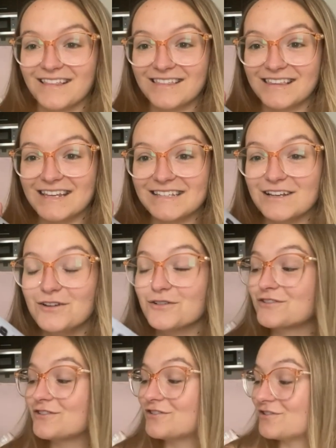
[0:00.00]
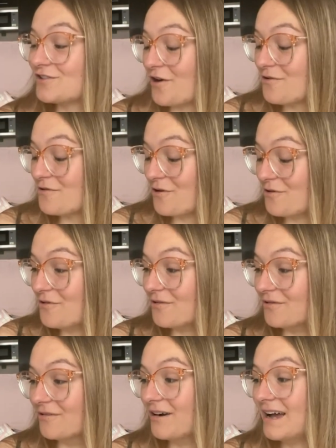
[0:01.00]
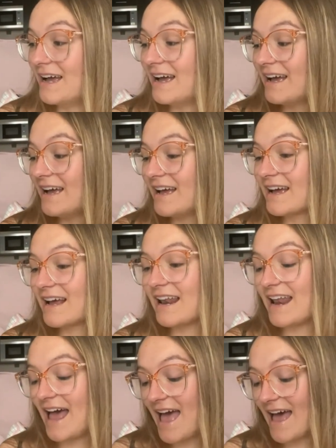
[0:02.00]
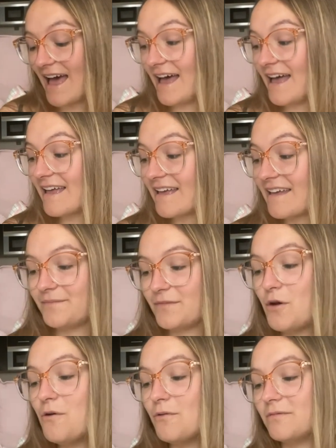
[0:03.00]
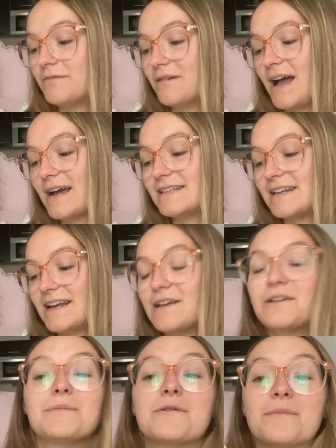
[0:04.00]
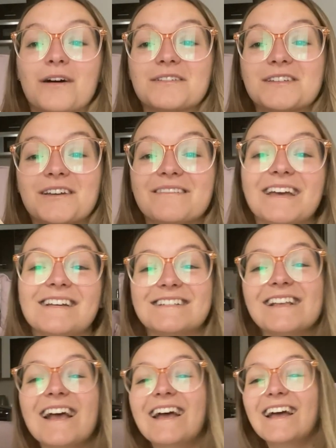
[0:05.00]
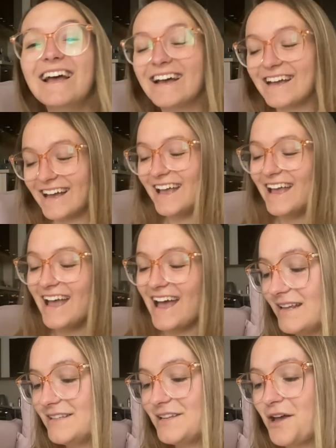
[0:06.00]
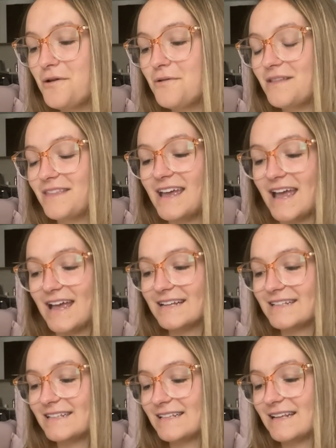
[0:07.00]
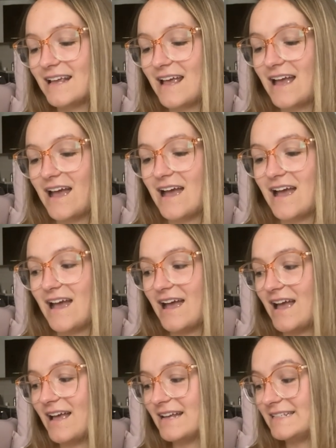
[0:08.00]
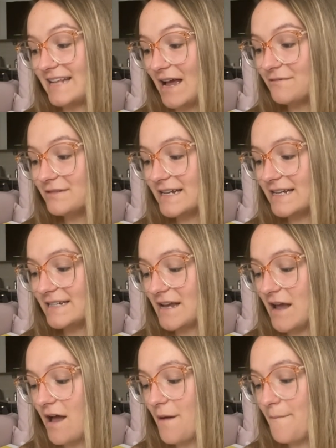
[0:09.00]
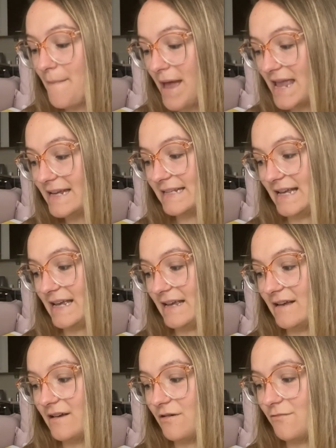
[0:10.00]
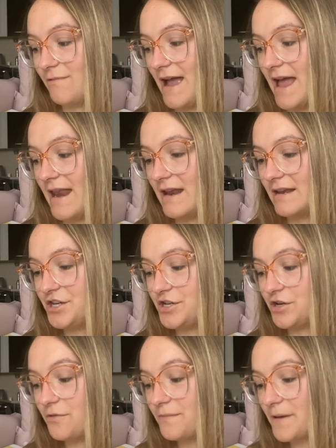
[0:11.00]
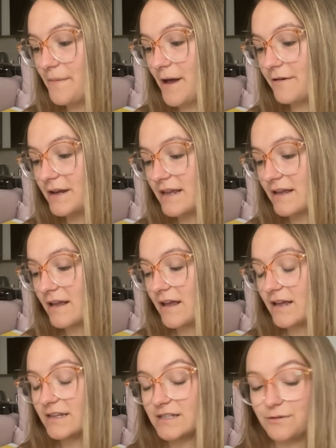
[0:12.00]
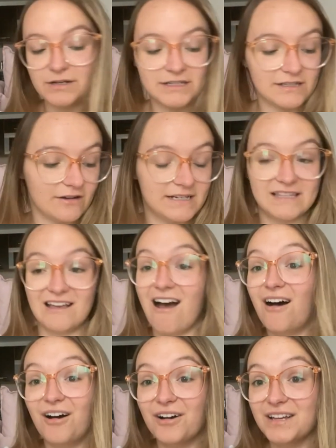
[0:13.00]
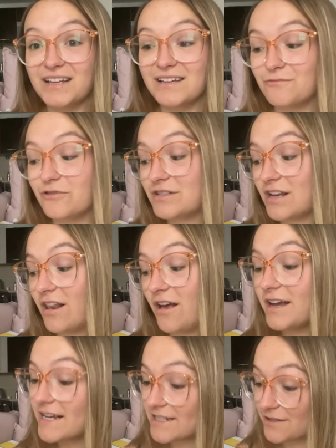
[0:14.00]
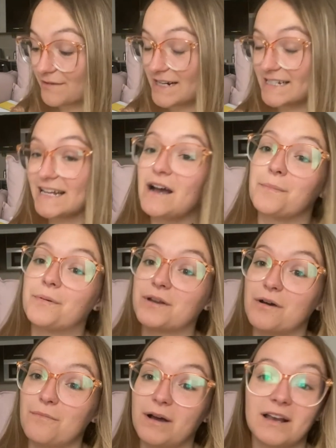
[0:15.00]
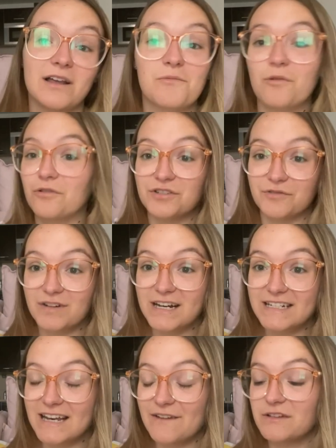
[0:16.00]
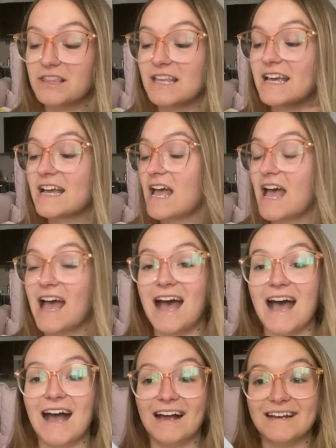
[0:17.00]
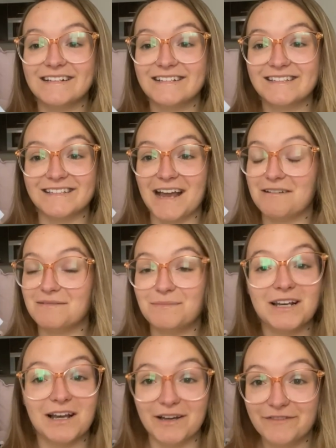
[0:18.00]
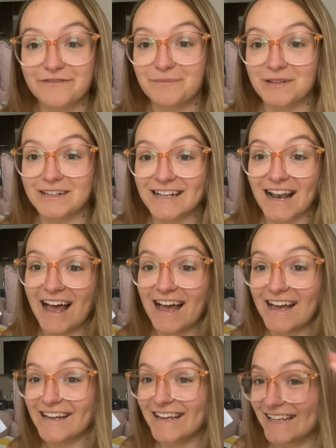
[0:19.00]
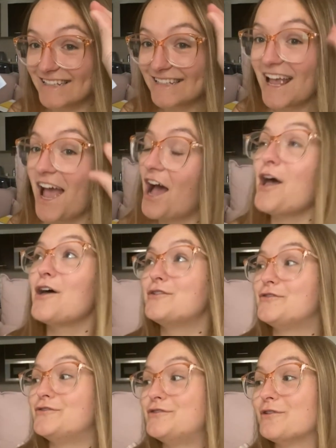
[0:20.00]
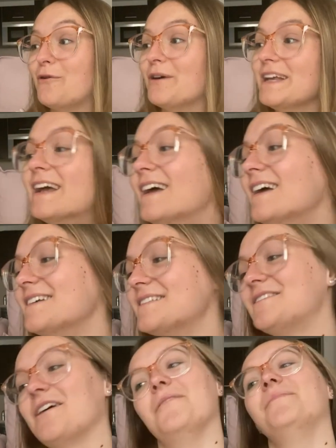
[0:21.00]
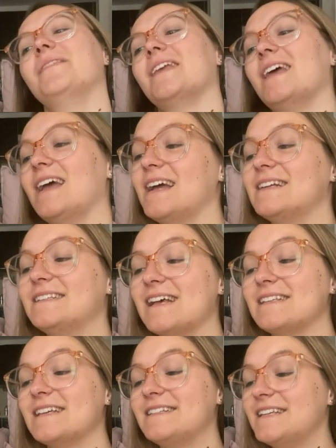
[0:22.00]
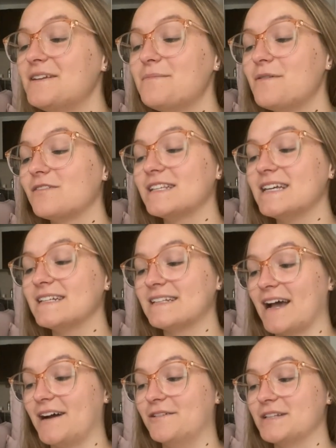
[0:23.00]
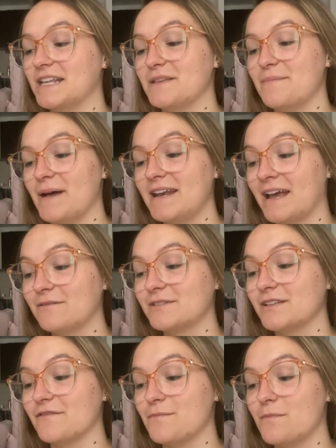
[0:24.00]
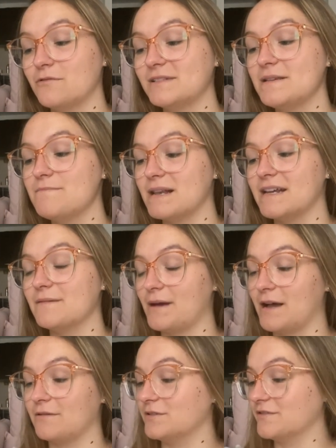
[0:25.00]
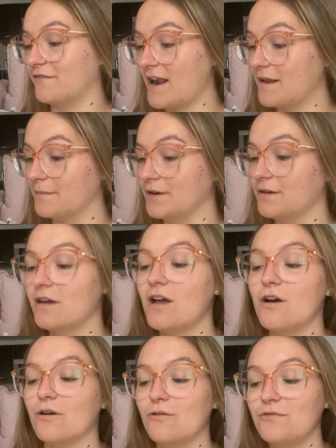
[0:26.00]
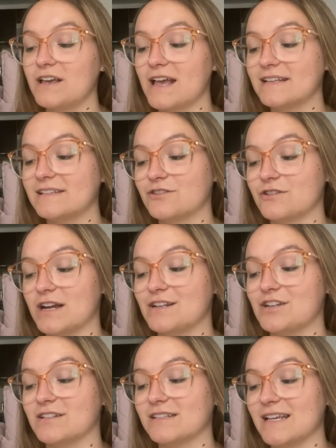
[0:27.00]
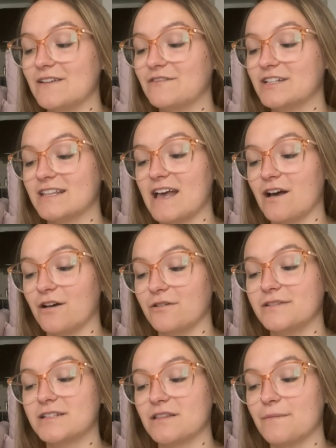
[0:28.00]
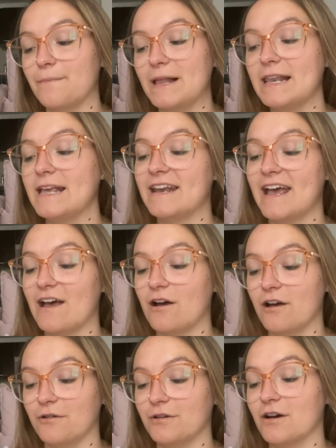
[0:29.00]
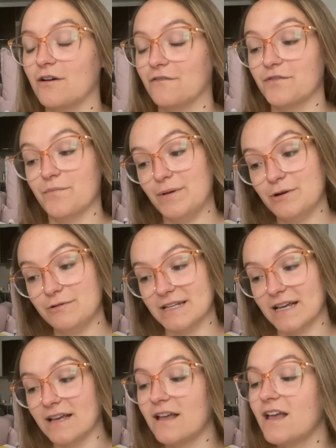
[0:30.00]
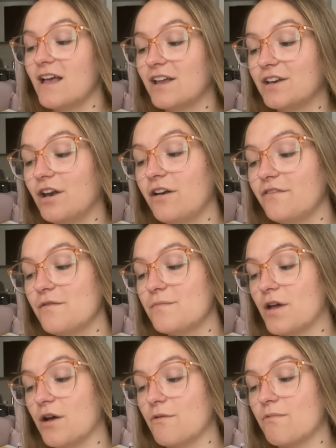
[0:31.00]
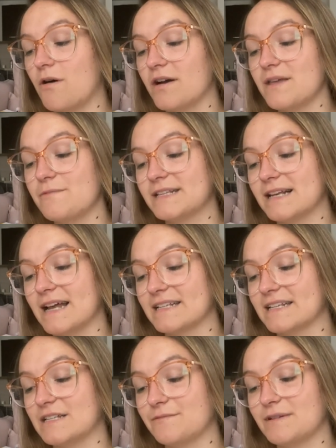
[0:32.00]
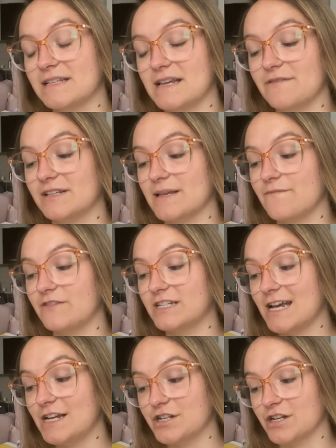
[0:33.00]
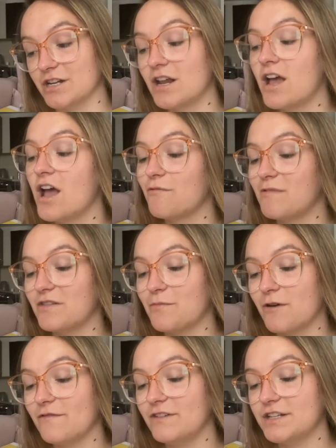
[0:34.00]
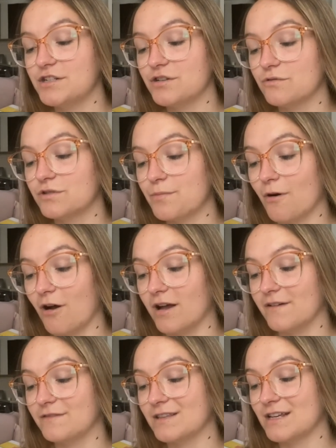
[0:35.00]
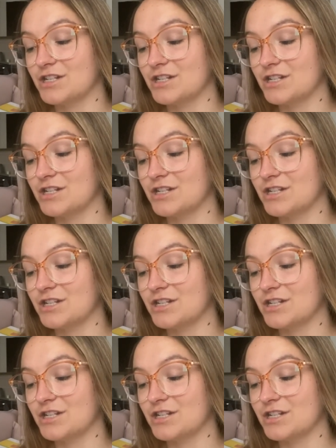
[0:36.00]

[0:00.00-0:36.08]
This looks so cool. Claire. Oh, accidentally got a bookmark too. Thanks. So this sounded amazing when she told me about it. So I decided that I would like to read it. I put it on my like want to read and everything, and it's now in my life because Claire is a joy. So it says, a dinner party is held in the penthouse of a multi-million pound development. All the guests are strangers, even to their host, the billionaire owner of the building. None of them know why they were selected to receive his invitation. Whether privileged or deprived, they